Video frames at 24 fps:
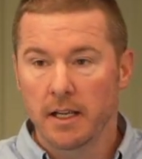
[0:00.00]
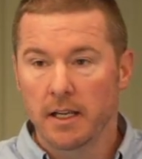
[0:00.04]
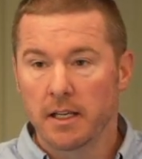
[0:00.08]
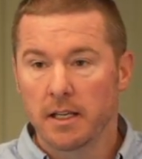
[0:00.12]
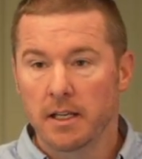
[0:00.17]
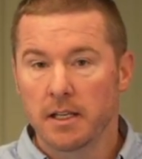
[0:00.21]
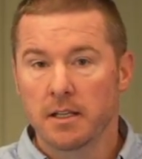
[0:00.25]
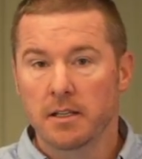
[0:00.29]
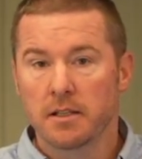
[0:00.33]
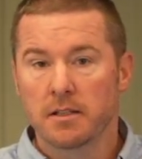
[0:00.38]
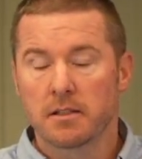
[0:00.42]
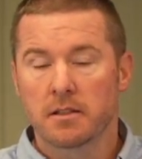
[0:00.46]

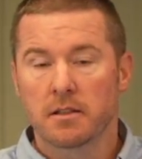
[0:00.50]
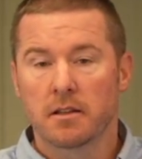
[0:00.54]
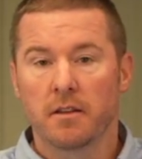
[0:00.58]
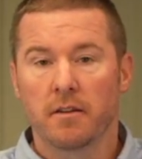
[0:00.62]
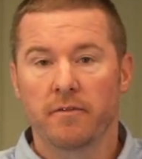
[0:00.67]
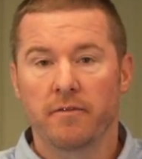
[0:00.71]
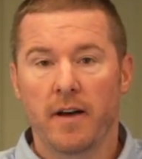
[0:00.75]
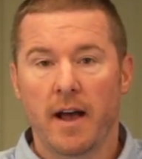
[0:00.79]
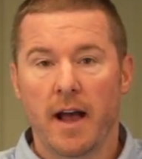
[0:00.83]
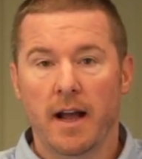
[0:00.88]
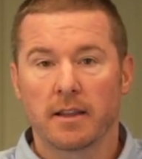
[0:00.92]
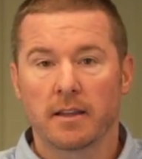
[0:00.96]
is the
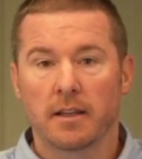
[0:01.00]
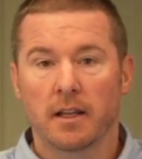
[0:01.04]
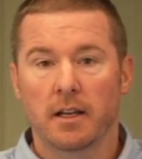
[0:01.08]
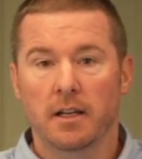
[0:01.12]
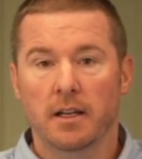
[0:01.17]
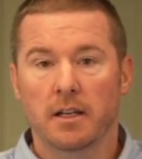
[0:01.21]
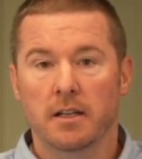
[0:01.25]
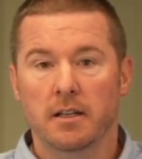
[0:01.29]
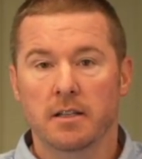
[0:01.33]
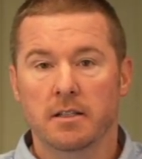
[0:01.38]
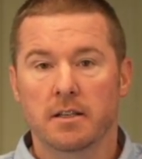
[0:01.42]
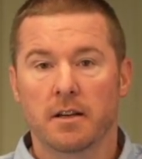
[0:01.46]
fact that
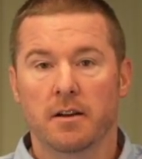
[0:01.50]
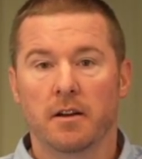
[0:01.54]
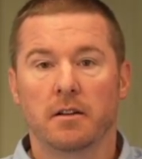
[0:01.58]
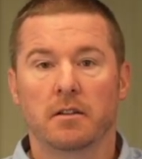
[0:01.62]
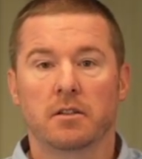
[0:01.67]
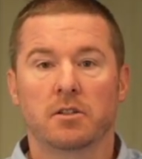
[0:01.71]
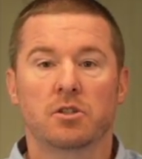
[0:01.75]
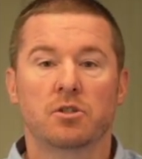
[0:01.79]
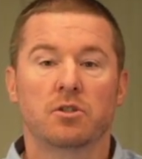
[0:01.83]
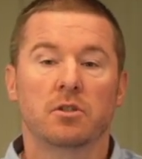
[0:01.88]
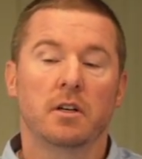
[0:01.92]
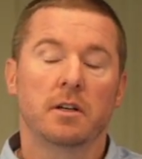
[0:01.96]
it is an
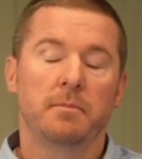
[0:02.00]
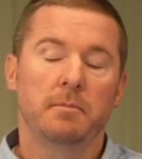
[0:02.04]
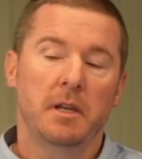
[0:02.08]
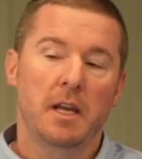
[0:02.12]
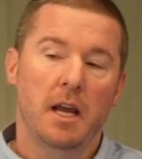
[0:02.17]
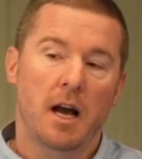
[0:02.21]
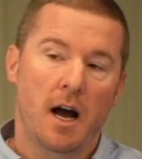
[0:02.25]
extremely